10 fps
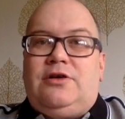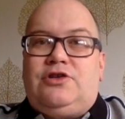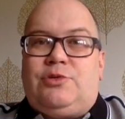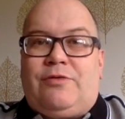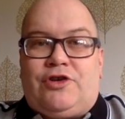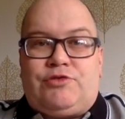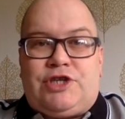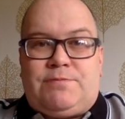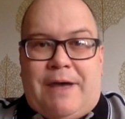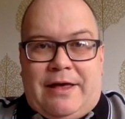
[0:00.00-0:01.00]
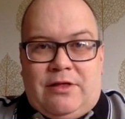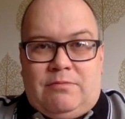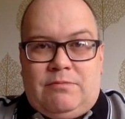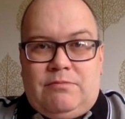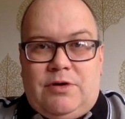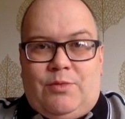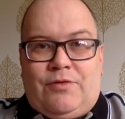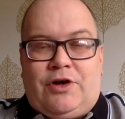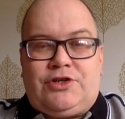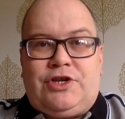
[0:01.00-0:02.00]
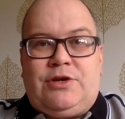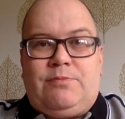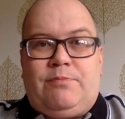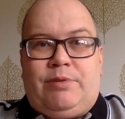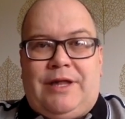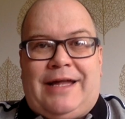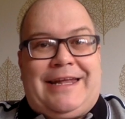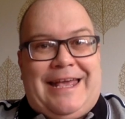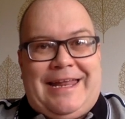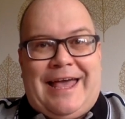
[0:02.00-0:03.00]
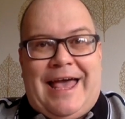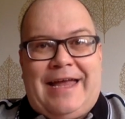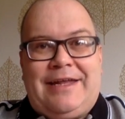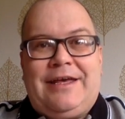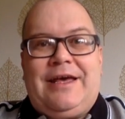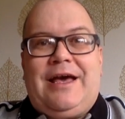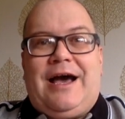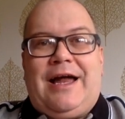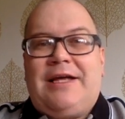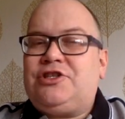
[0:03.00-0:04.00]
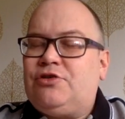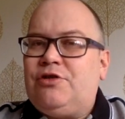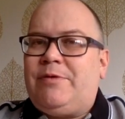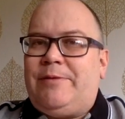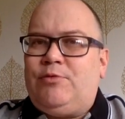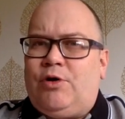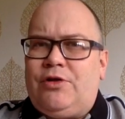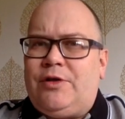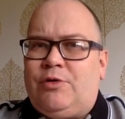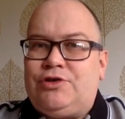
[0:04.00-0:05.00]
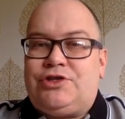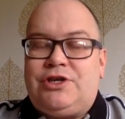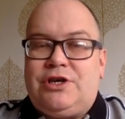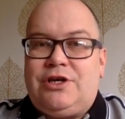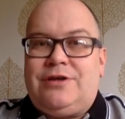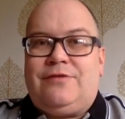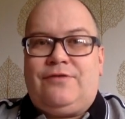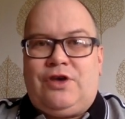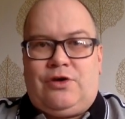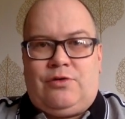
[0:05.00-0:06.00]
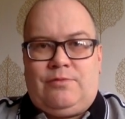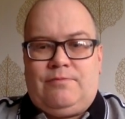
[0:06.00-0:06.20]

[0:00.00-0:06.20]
so we've got to respect them. We've got to plan in ahead and ask some other people what they want of you.